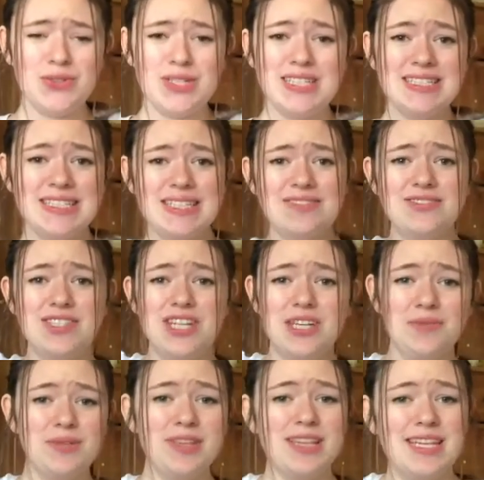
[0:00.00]
instead of starting
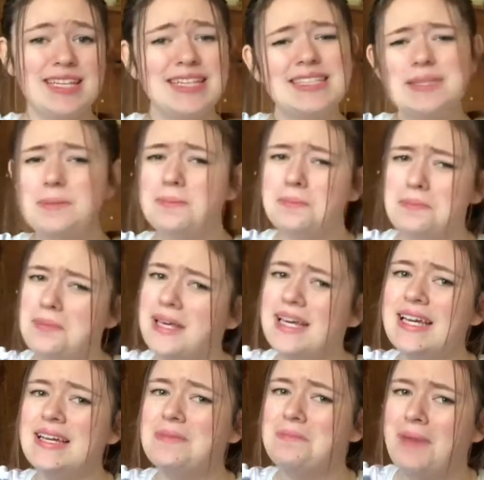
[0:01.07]
with like this
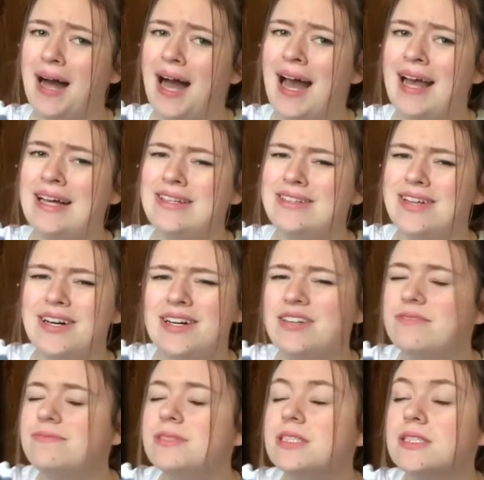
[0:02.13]
big pile
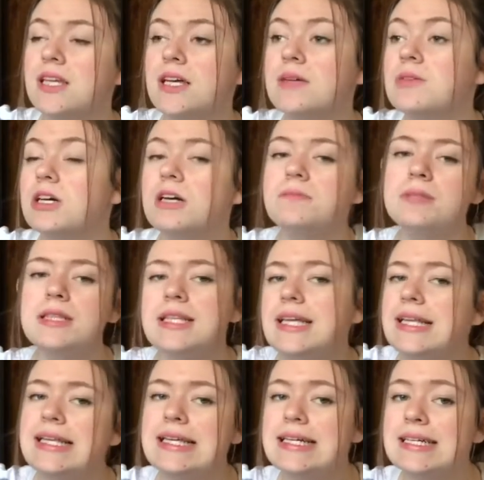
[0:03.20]
of books I'm
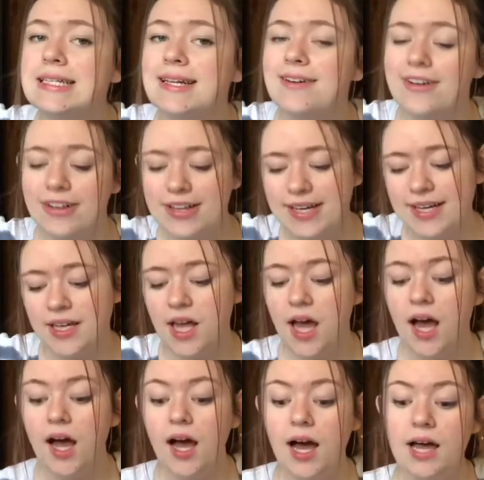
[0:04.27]
completely unhauling,
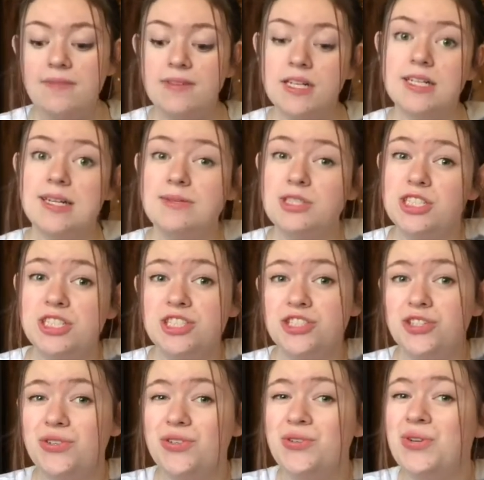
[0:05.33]
I figured I would just
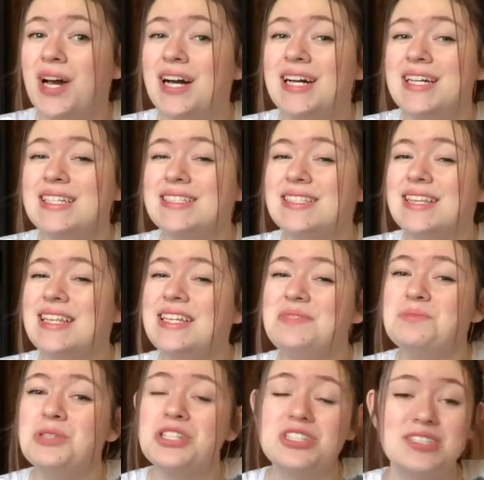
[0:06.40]
show you guys the
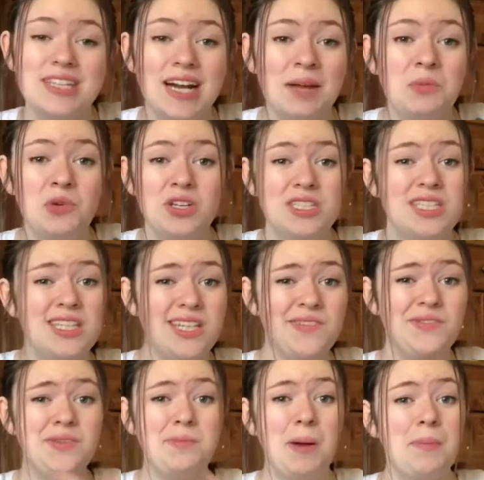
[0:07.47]
books that I'm going to give
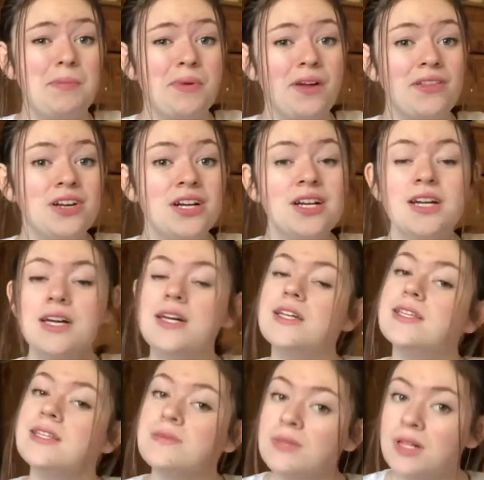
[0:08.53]
to my brother
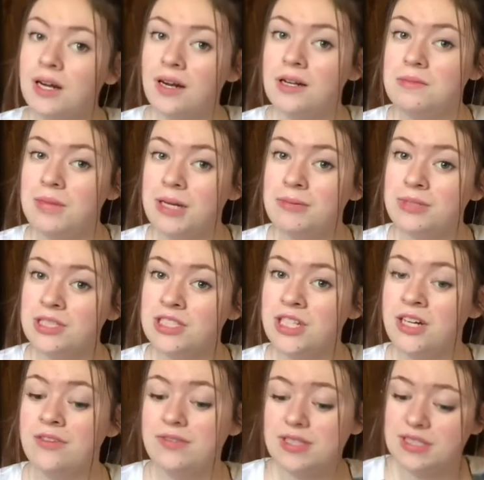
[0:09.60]
that were on my
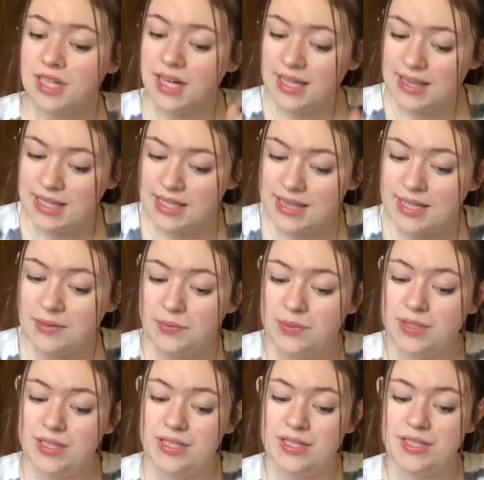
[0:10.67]
bookshelf, because I think he
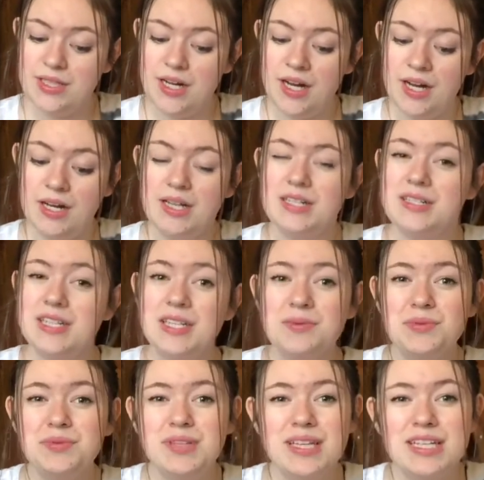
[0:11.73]
would
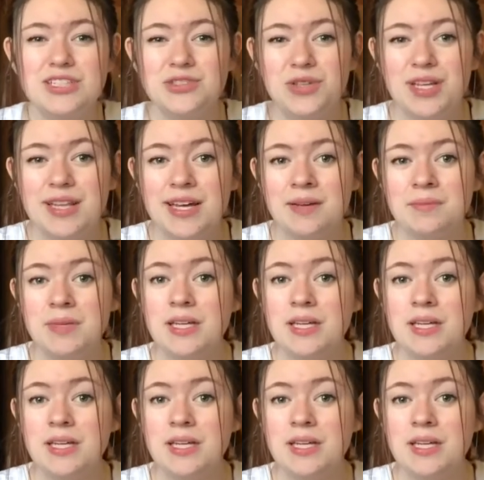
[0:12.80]
really enjoy them.